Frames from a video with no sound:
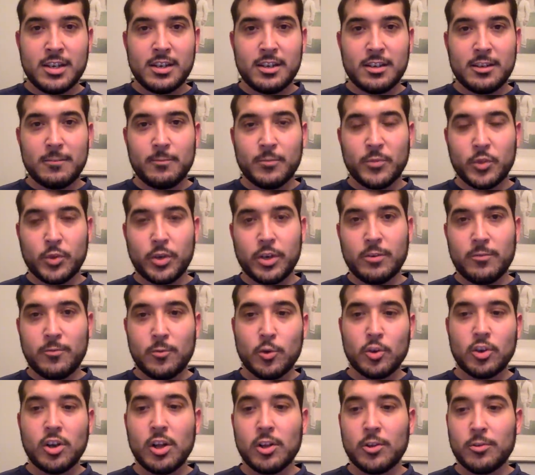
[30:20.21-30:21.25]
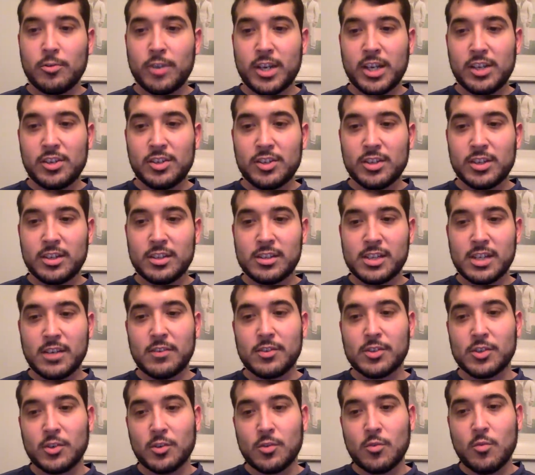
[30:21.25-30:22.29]
$3 to $4 range, and save
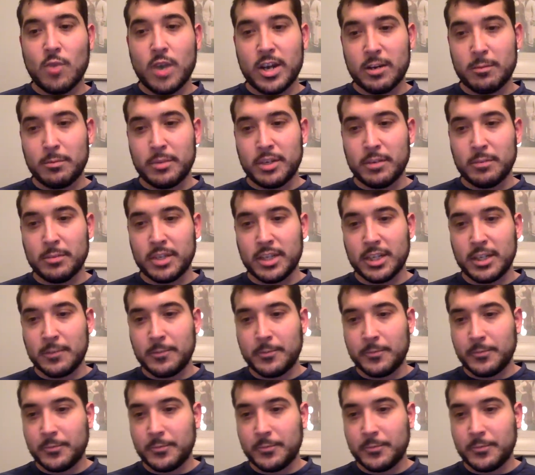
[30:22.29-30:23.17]
yourself quite a bit of money.